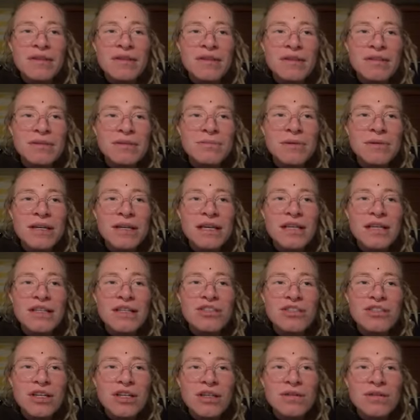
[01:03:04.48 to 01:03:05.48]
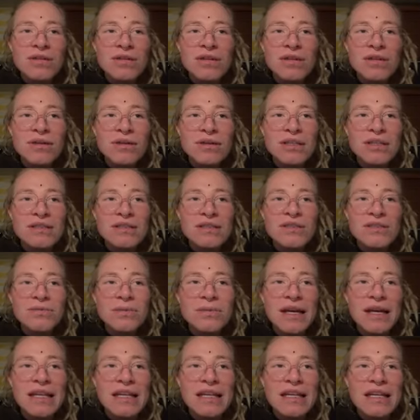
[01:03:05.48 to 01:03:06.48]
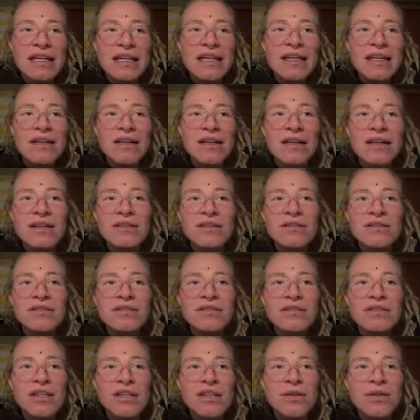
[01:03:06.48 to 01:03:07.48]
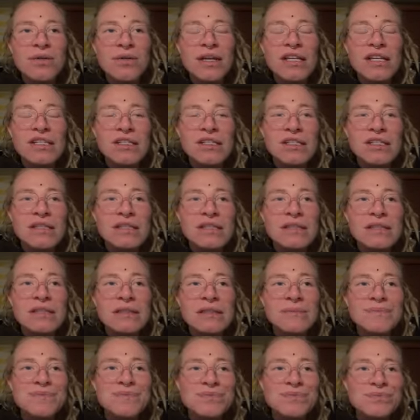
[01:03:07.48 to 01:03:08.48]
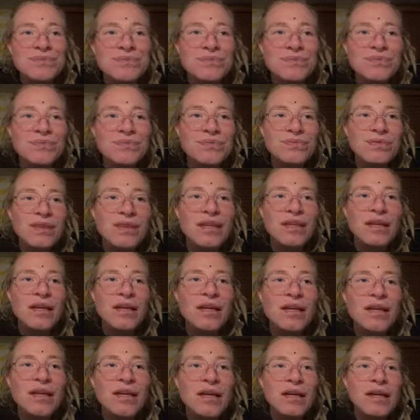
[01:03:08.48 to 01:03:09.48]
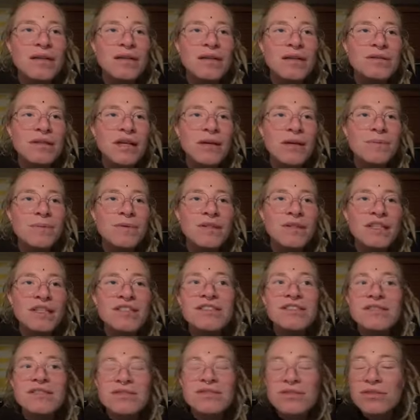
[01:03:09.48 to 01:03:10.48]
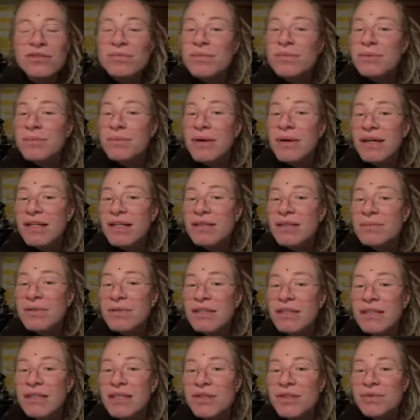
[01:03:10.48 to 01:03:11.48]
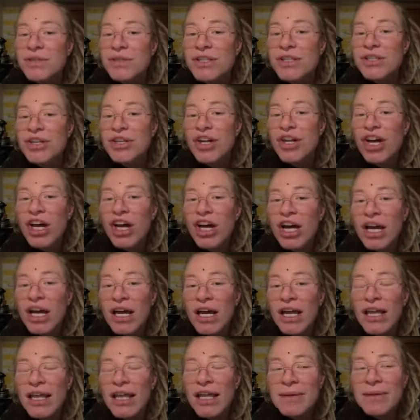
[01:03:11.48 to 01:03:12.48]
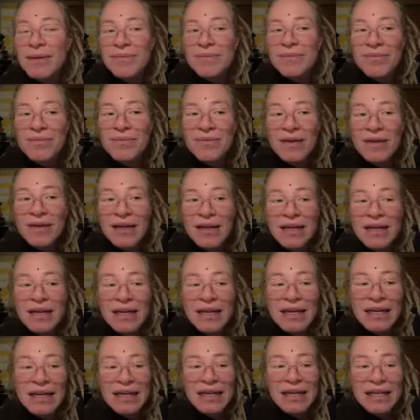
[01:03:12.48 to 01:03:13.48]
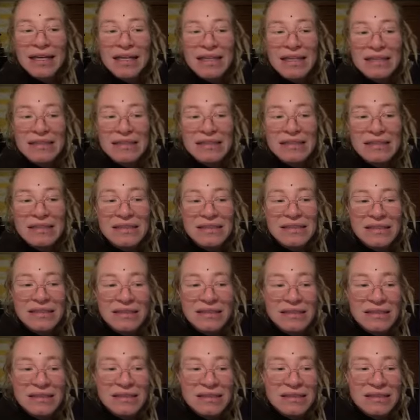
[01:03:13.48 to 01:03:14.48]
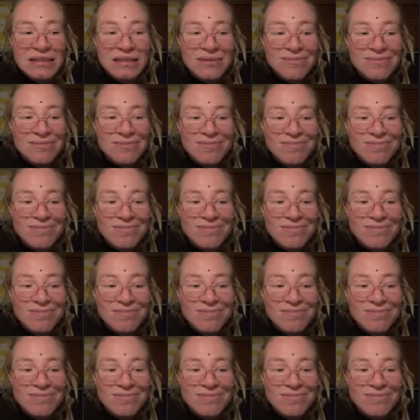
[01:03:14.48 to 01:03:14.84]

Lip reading: speaking in general, as humanity and generations, we have potential to be better because we're not as